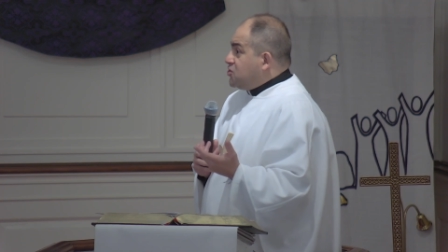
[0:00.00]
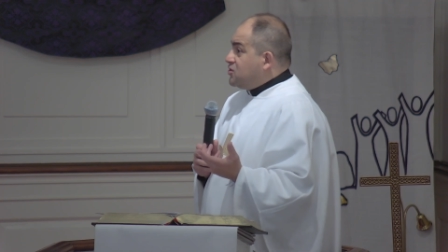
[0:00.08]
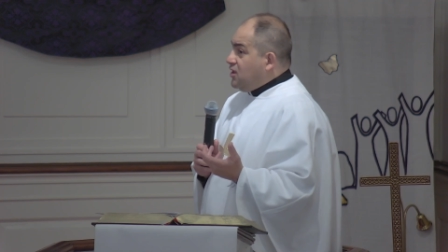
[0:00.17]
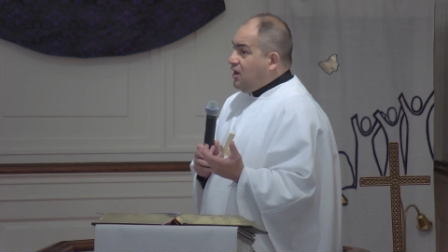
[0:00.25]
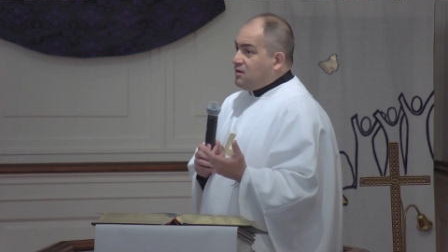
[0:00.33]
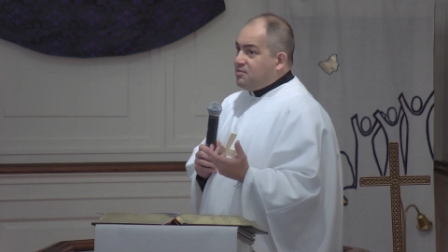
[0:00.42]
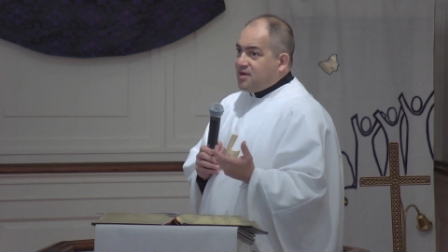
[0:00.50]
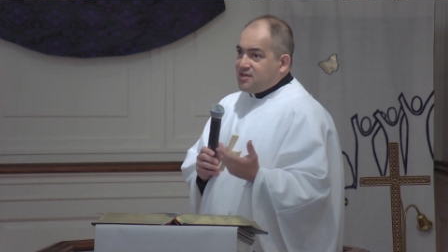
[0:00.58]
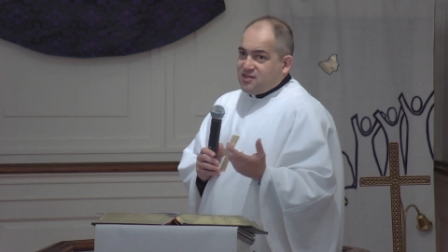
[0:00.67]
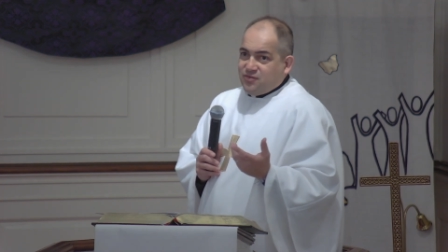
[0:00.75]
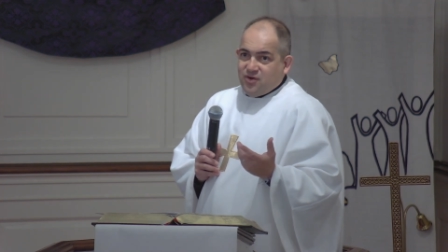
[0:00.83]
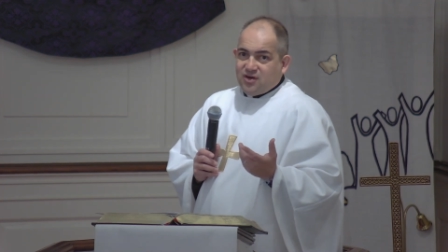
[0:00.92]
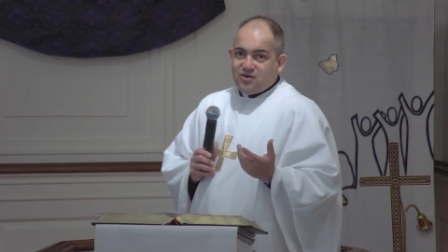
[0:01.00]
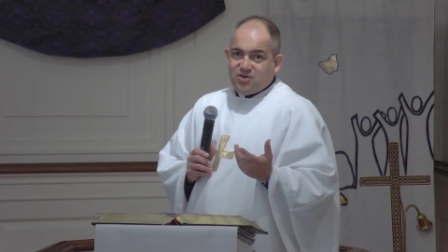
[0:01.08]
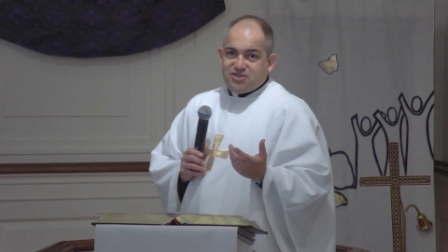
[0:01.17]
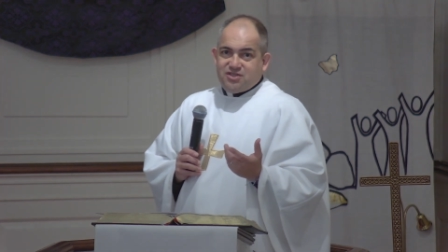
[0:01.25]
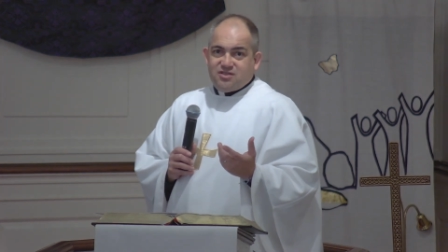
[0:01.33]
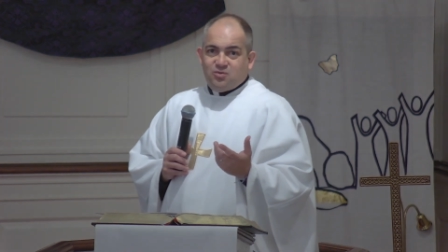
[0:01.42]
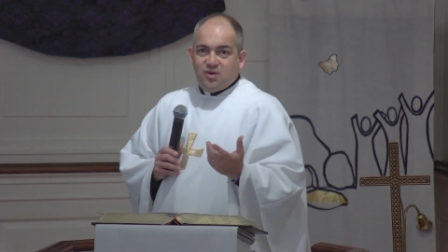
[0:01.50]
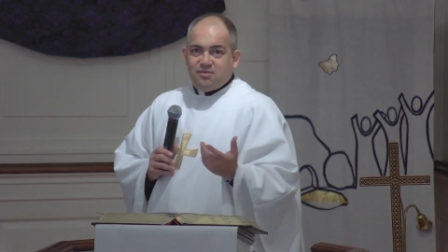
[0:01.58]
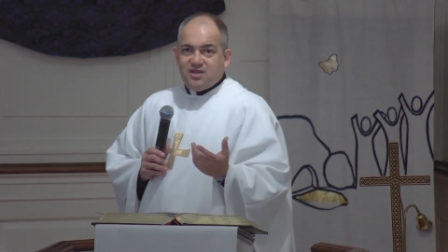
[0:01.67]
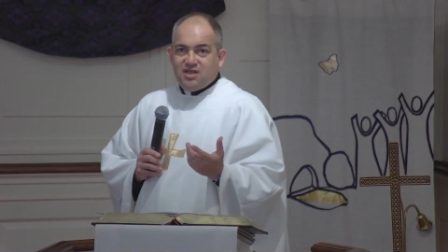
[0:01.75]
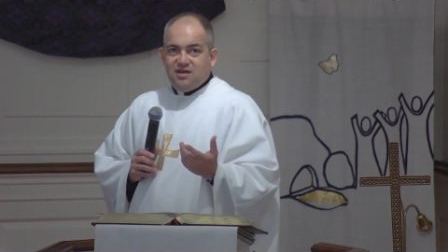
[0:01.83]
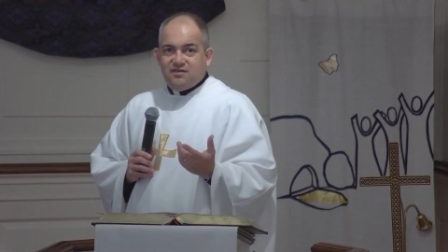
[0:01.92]
we should know. Because if we're Christians and we
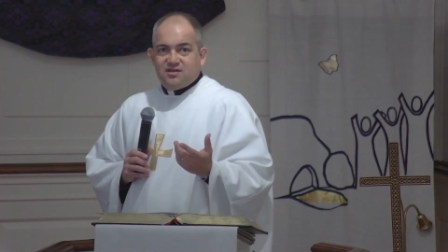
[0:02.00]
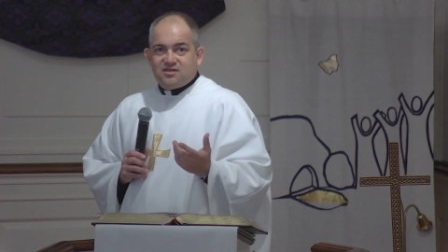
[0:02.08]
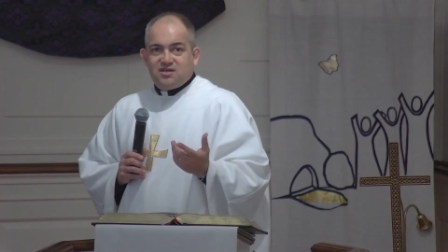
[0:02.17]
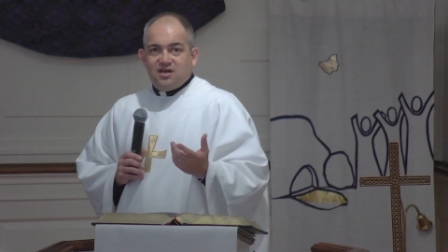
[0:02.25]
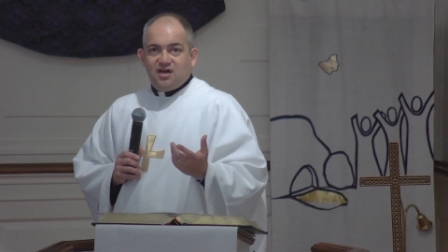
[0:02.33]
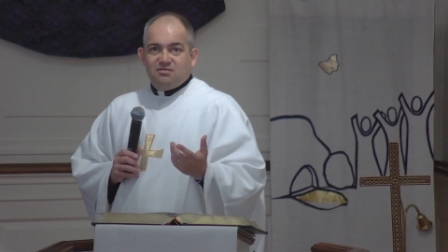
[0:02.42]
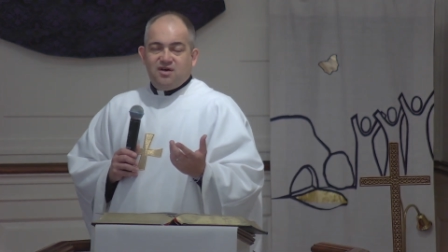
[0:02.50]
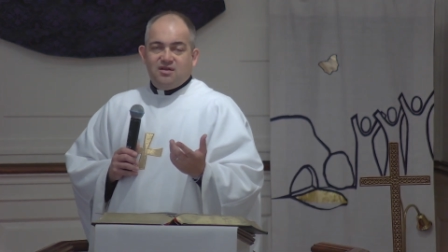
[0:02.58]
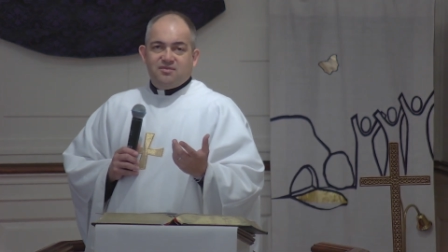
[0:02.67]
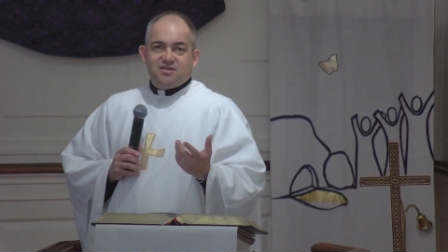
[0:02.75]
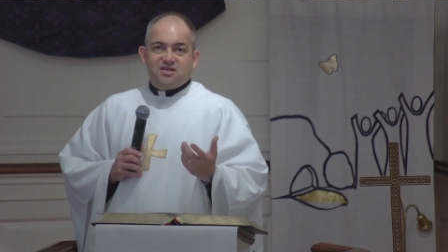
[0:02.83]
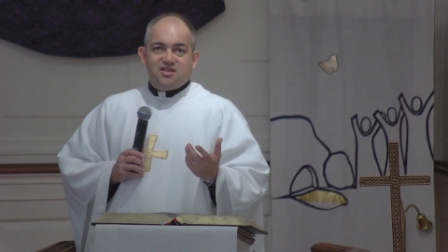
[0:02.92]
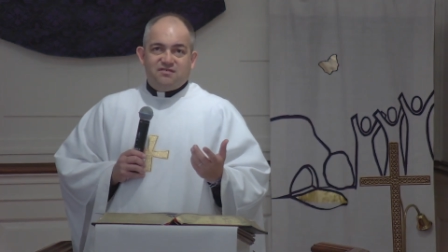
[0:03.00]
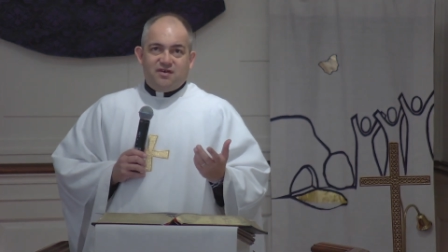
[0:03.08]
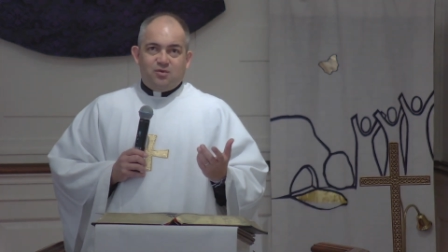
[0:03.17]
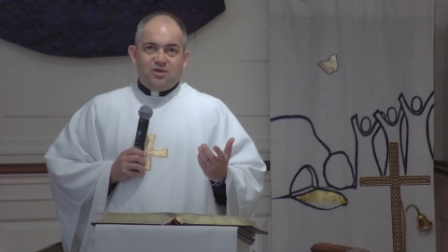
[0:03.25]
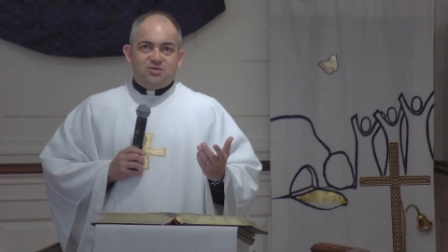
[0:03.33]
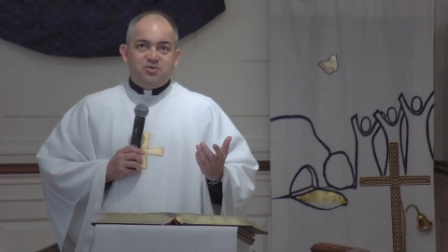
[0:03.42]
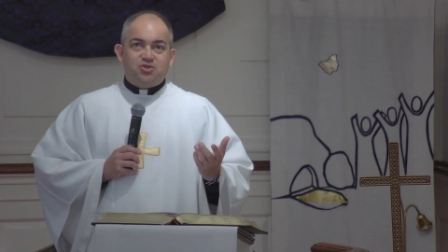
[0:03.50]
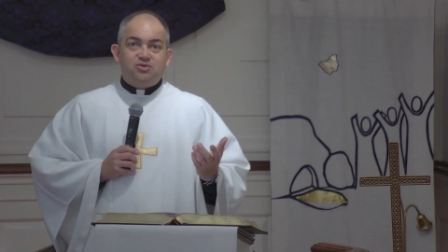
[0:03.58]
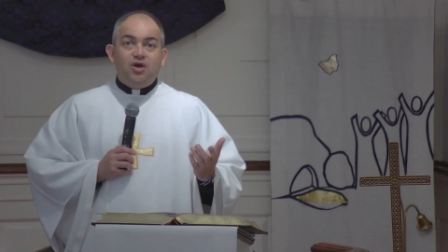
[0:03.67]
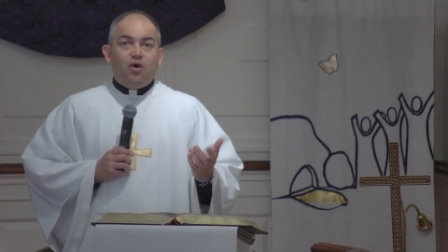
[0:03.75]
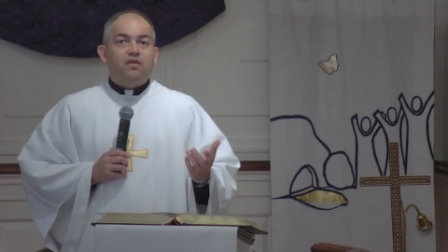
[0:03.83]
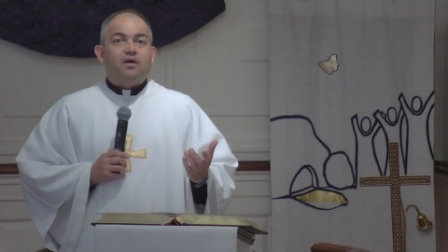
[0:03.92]
believe in the Ten Commandments, at the very least, we
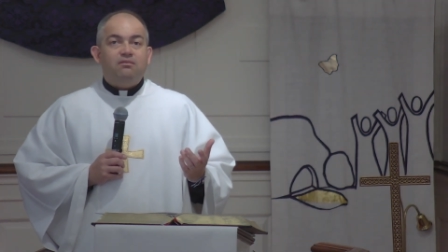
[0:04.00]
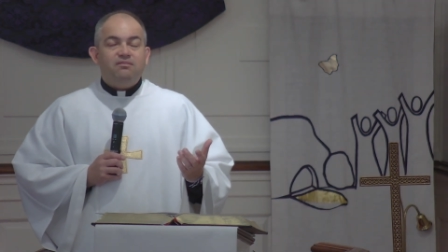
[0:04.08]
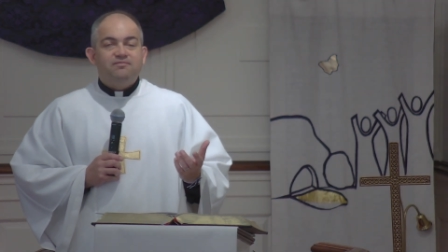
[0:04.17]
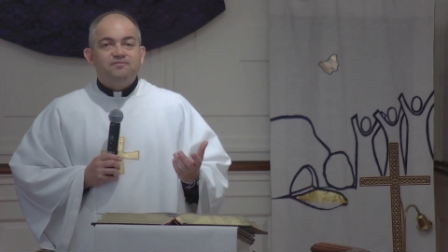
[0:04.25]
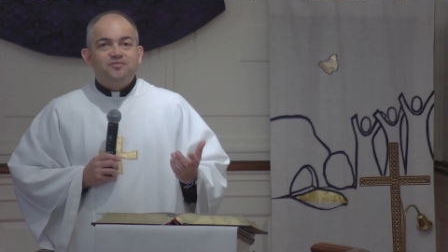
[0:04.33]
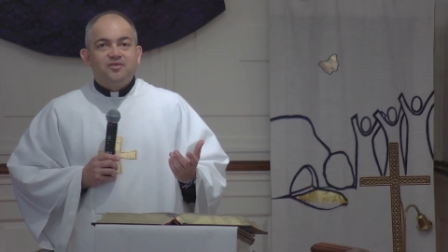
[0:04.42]
should know them.